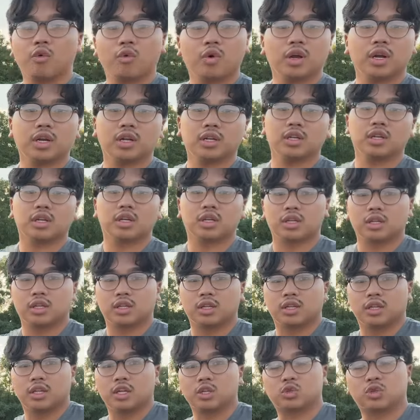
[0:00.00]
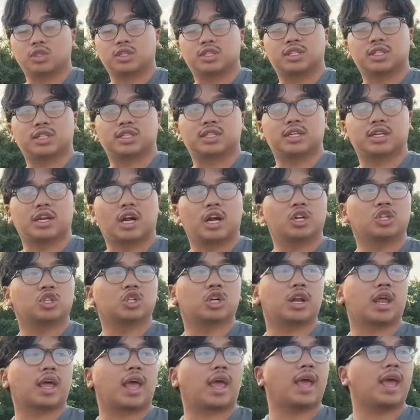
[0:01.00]
one, this one's
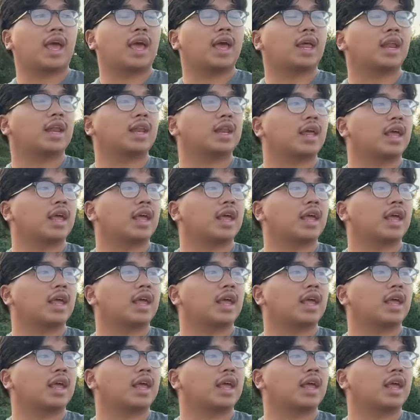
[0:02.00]
1600 and